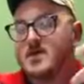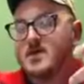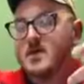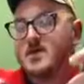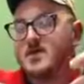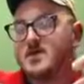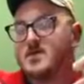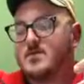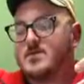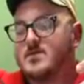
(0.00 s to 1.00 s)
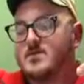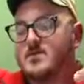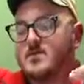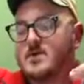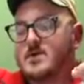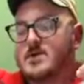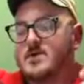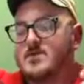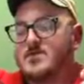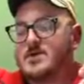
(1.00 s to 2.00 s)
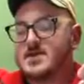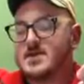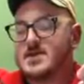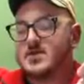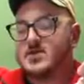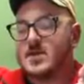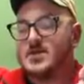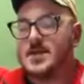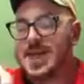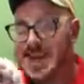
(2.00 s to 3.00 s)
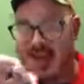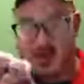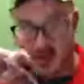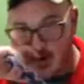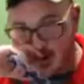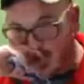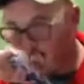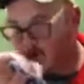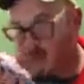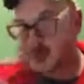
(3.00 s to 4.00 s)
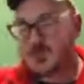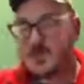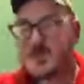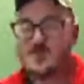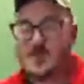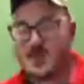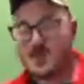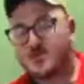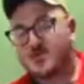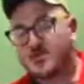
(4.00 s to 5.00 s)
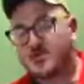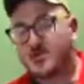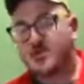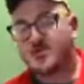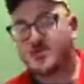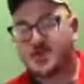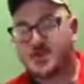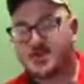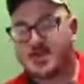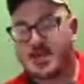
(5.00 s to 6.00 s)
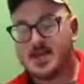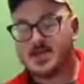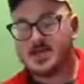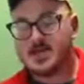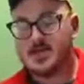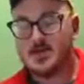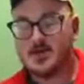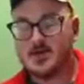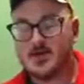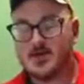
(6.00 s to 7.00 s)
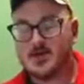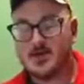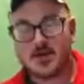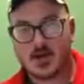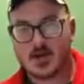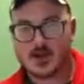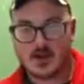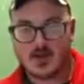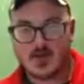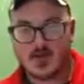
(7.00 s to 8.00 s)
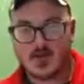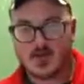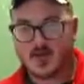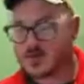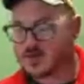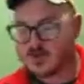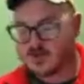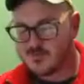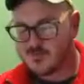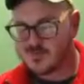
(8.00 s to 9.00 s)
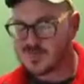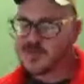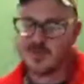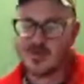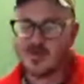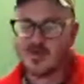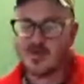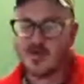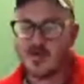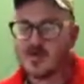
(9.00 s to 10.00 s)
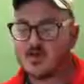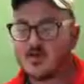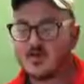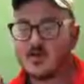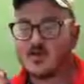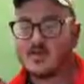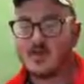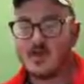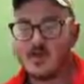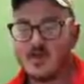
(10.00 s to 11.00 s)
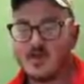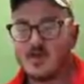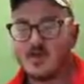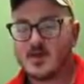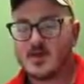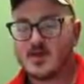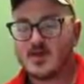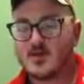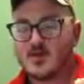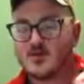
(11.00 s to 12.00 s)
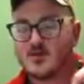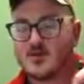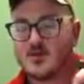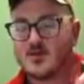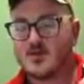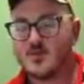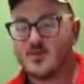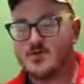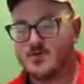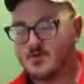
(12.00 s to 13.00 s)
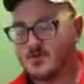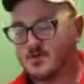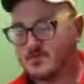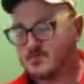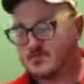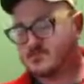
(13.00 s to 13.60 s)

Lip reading: And what we're going to do is, this is a good way to make a handle on a rope. There's a lot of different names for a lot of different knots and hitches, so I try not to label things too much because nobody likes getting labeled, all right? So you got yourself your rope. Whoop.